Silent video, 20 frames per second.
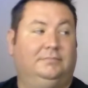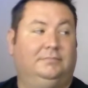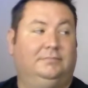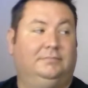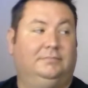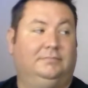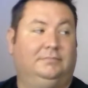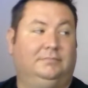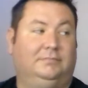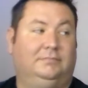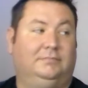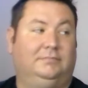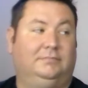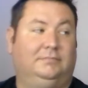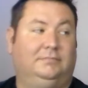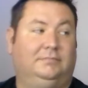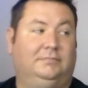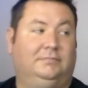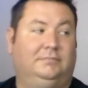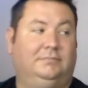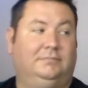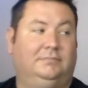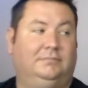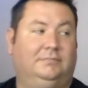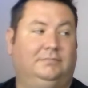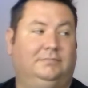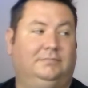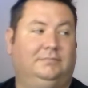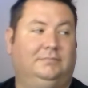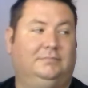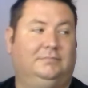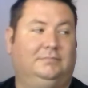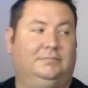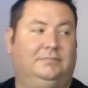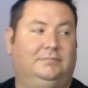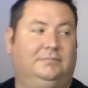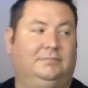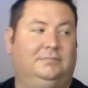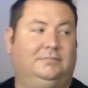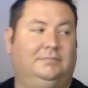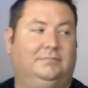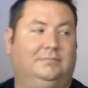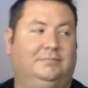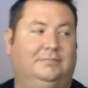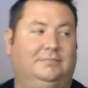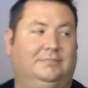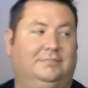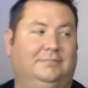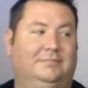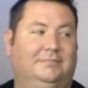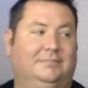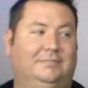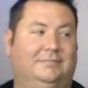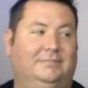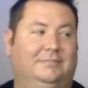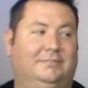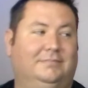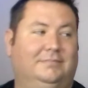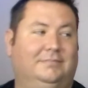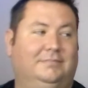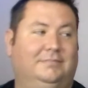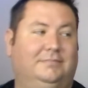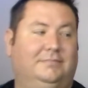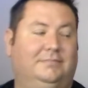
(not speaking)